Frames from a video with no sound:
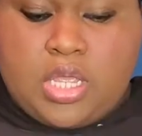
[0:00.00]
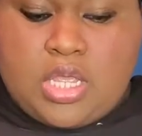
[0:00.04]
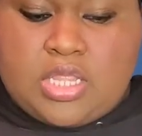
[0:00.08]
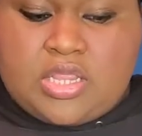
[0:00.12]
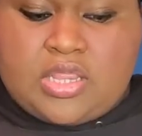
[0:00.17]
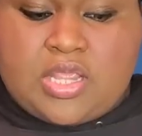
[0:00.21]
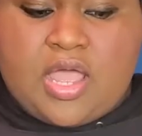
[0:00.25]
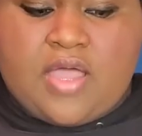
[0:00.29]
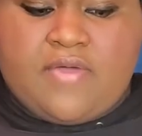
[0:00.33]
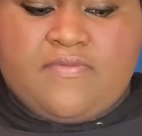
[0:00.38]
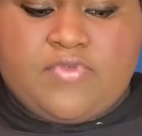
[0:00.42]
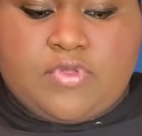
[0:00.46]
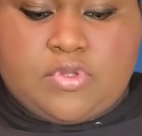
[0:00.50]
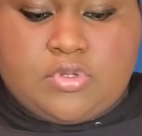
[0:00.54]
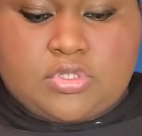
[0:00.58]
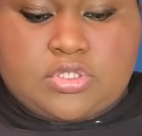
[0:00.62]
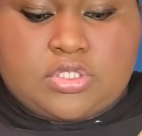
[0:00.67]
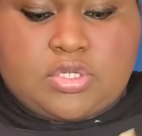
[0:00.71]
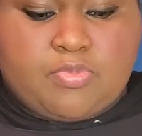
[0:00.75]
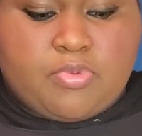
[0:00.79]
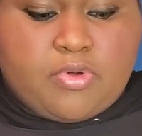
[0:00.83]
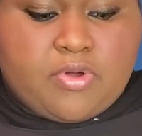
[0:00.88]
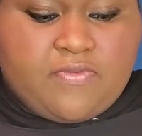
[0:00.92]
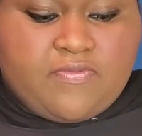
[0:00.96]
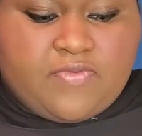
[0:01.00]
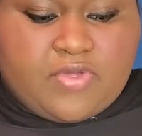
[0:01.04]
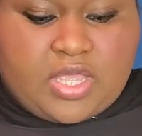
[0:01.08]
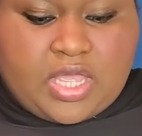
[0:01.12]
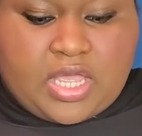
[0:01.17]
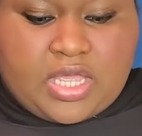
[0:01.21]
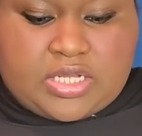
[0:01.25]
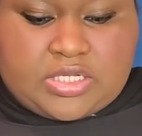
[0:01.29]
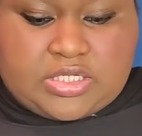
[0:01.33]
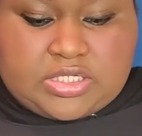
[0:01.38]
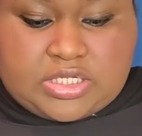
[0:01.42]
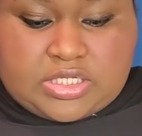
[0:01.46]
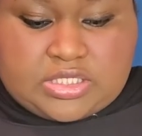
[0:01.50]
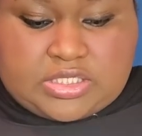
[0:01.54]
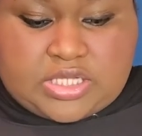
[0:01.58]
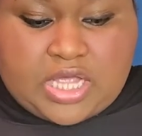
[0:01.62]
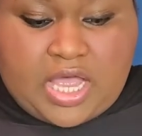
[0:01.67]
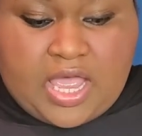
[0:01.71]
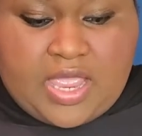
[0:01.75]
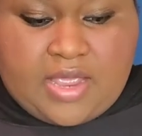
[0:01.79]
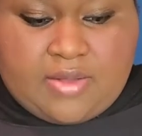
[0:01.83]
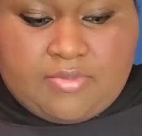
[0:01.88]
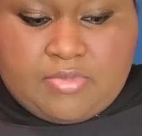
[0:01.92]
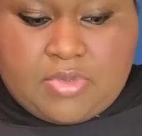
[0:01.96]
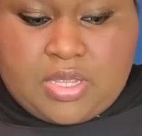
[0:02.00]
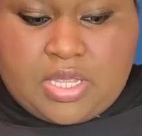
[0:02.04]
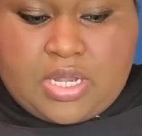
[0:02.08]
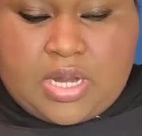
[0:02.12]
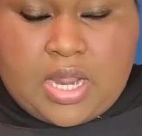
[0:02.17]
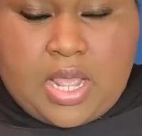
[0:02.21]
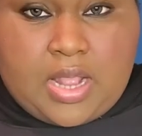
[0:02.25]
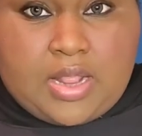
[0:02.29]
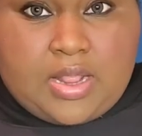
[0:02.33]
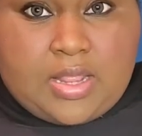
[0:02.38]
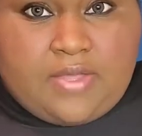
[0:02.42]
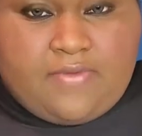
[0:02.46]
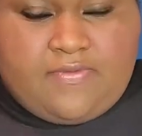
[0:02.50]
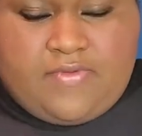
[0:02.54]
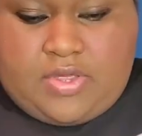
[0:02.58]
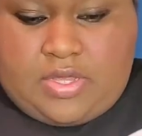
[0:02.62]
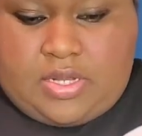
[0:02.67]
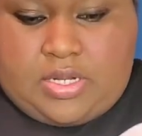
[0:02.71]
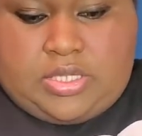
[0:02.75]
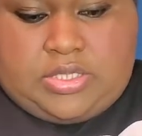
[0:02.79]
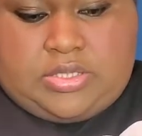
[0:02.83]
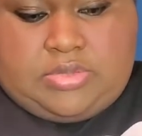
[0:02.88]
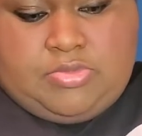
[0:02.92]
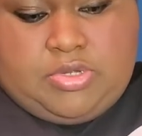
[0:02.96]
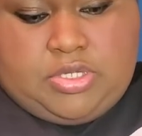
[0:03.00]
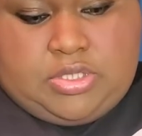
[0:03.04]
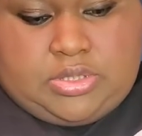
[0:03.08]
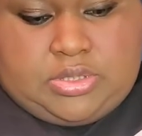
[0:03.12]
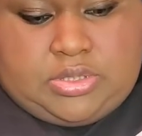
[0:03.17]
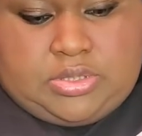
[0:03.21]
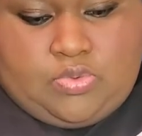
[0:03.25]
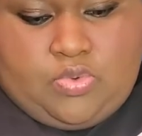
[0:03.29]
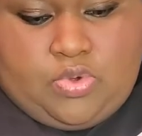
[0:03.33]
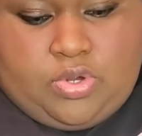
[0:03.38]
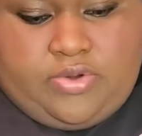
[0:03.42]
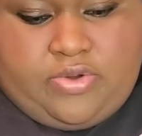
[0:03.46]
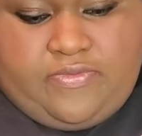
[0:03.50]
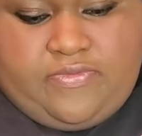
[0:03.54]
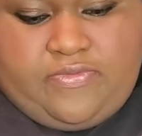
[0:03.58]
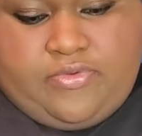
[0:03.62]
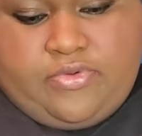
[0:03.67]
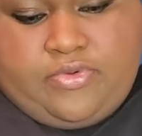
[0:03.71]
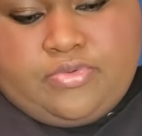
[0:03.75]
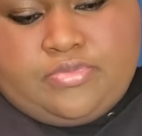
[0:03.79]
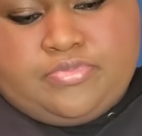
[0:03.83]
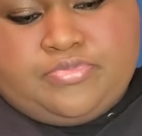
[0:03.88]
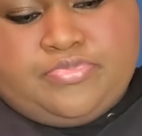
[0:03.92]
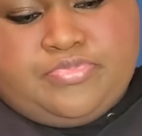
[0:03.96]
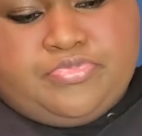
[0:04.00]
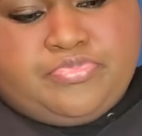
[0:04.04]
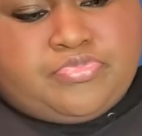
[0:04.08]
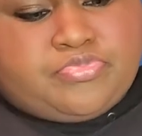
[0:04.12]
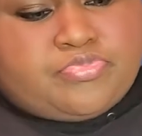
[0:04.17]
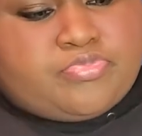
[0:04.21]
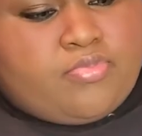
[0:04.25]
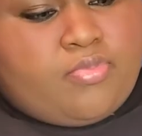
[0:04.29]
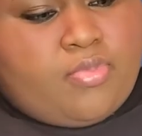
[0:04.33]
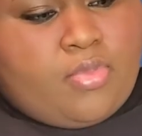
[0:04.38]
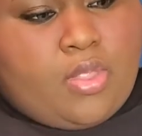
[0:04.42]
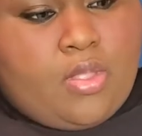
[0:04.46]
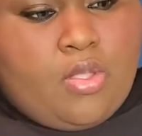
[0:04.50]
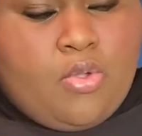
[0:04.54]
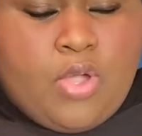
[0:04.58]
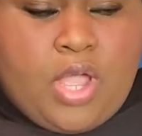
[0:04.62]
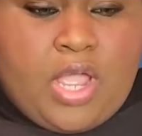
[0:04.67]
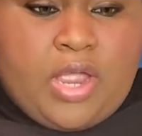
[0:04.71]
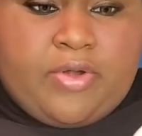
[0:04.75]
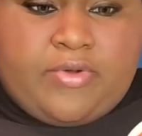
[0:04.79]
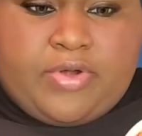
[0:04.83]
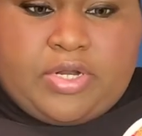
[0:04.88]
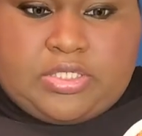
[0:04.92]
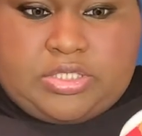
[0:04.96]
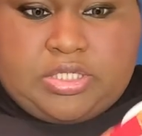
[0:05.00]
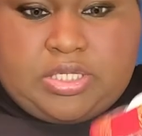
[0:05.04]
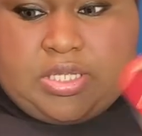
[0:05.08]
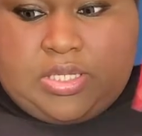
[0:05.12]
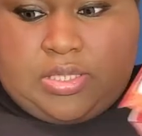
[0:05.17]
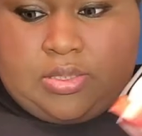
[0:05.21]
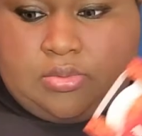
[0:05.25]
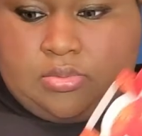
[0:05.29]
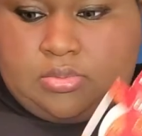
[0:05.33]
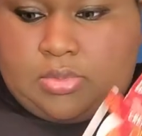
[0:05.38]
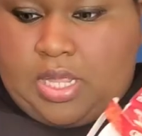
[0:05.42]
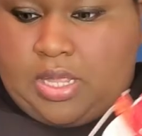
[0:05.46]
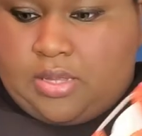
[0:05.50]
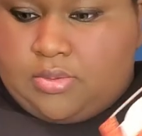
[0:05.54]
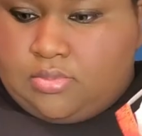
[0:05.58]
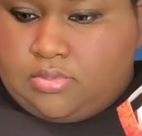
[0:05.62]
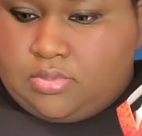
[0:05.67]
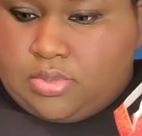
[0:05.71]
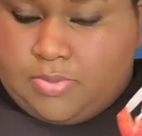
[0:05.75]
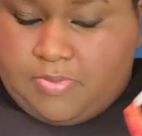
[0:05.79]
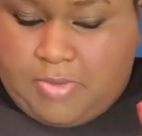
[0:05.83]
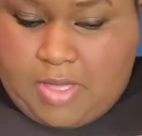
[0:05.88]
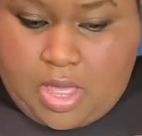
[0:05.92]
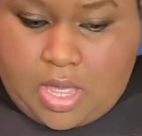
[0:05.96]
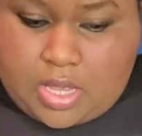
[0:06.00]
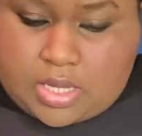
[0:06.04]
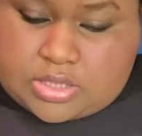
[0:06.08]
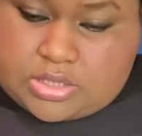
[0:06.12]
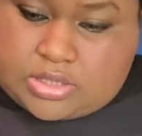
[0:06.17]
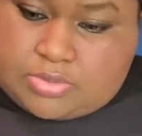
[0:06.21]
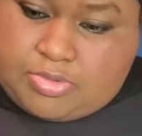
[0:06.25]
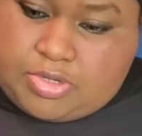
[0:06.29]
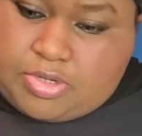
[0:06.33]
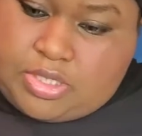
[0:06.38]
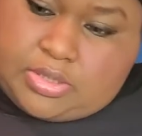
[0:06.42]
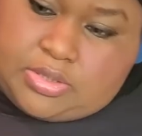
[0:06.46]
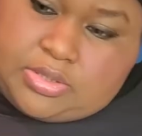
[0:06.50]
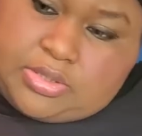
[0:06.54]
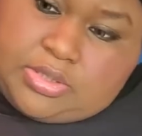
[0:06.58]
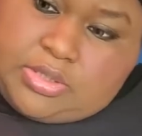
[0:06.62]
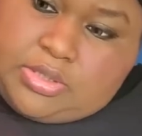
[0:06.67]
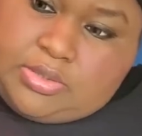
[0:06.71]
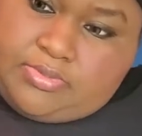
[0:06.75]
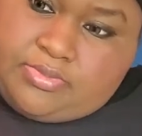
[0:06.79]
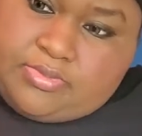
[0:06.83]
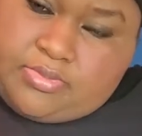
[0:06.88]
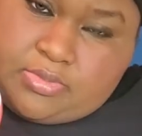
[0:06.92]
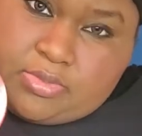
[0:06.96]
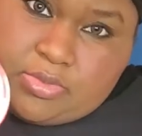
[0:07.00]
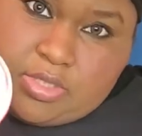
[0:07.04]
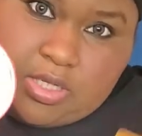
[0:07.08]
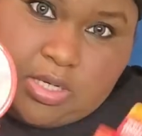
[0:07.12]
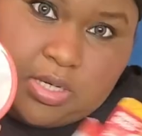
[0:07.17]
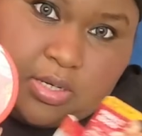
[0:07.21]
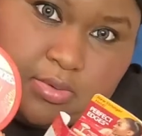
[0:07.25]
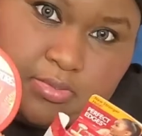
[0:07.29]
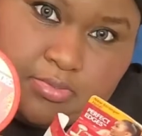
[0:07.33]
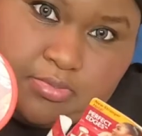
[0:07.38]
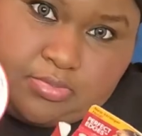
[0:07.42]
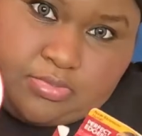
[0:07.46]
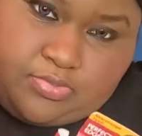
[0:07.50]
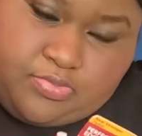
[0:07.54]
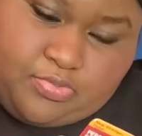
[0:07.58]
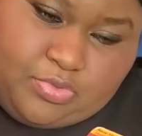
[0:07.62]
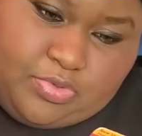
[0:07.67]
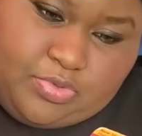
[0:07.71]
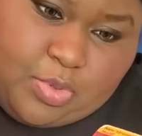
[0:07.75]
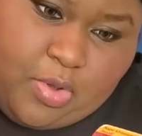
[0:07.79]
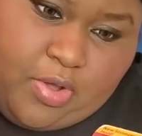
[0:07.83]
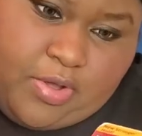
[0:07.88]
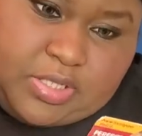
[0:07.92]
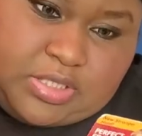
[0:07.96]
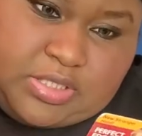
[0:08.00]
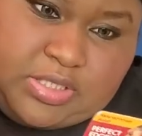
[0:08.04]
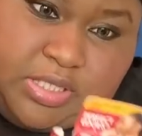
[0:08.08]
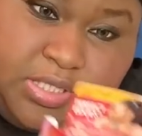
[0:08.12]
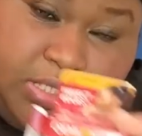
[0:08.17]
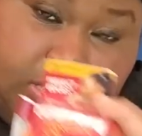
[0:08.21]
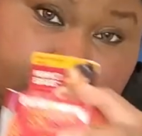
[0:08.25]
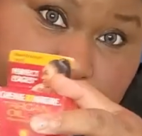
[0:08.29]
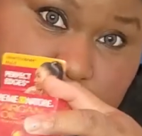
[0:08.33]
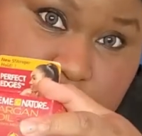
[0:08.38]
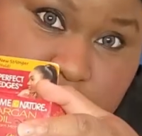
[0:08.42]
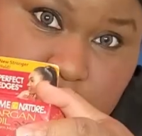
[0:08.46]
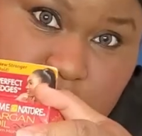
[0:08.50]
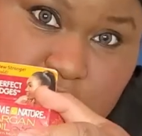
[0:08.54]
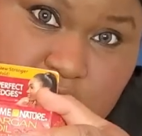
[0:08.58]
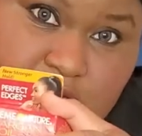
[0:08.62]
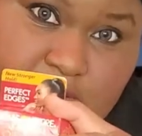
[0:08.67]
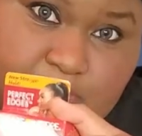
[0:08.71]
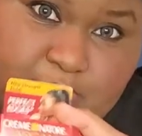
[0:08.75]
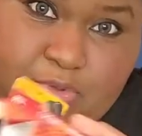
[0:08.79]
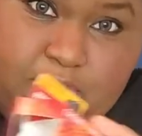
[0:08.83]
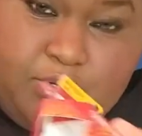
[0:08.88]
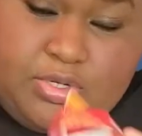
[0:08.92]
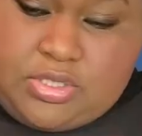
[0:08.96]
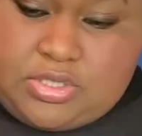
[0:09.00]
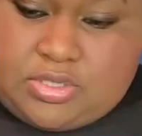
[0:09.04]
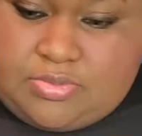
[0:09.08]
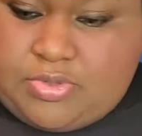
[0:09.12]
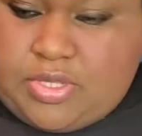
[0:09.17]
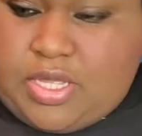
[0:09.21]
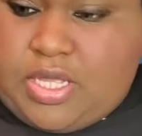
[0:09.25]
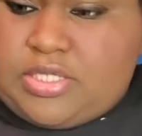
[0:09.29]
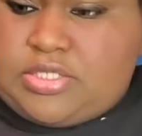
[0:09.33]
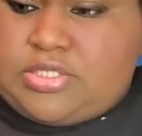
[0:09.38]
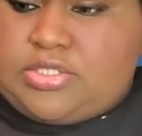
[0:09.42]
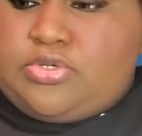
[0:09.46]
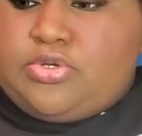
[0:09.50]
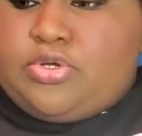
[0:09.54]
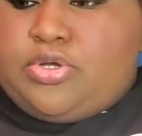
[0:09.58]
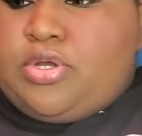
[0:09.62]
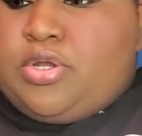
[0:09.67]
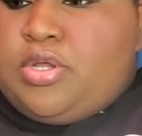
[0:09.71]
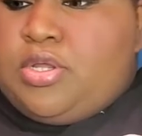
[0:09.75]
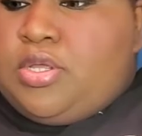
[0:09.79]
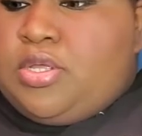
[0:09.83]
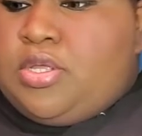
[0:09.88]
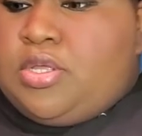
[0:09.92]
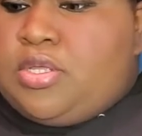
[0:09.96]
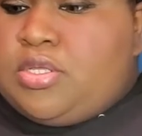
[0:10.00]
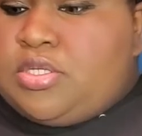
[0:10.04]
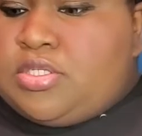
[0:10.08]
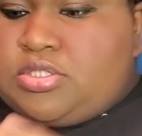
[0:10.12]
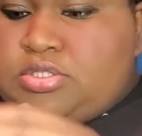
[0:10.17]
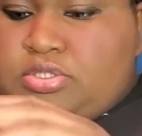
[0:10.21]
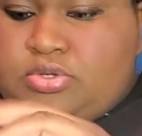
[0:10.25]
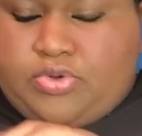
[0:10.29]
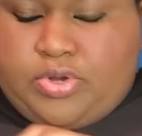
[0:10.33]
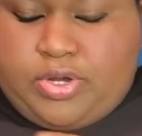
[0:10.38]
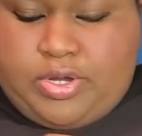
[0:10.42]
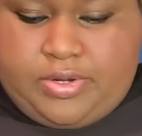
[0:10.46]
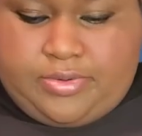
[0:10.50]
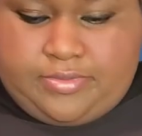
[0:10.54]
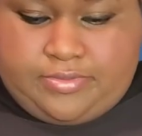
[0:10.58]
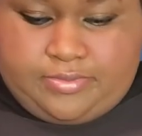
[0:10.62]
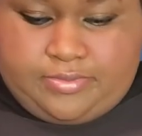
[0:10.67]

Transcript: Now, I've used the Perfect Edges. I admit, I love it. It smells wonderful. Well, I already took it out the box, but, you know, you've all seen these in the beauty supply store. It's great.